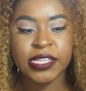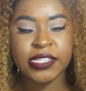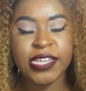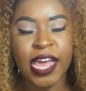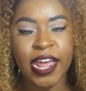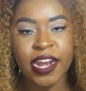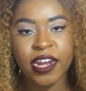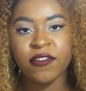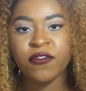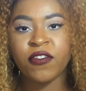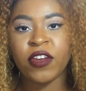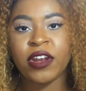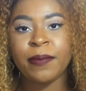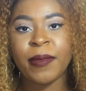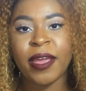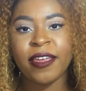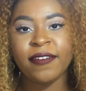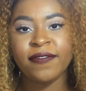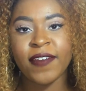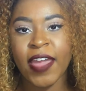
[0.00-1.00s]
sat it in front
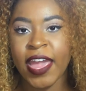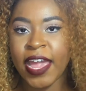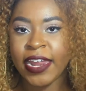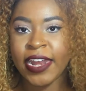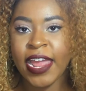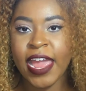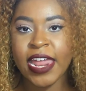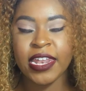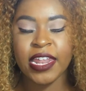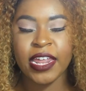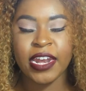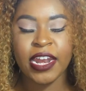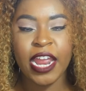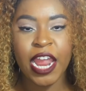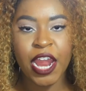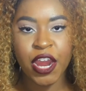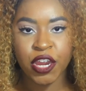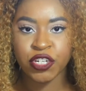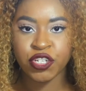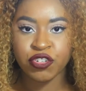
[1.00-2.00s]
of my fan and let
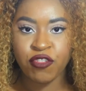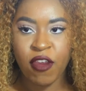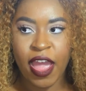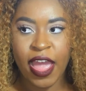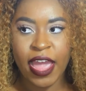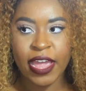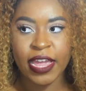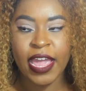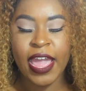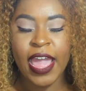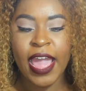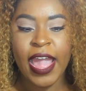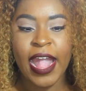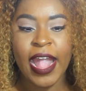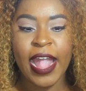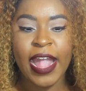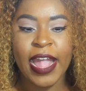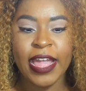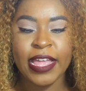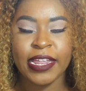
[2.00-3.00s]
it air dry,
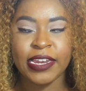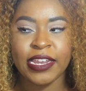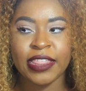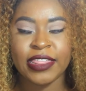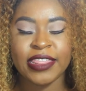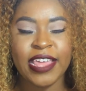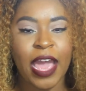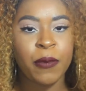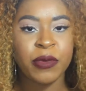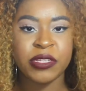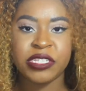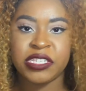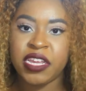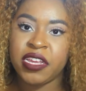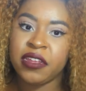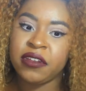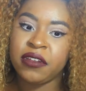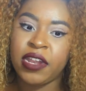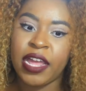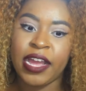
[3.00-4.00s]
and that was it.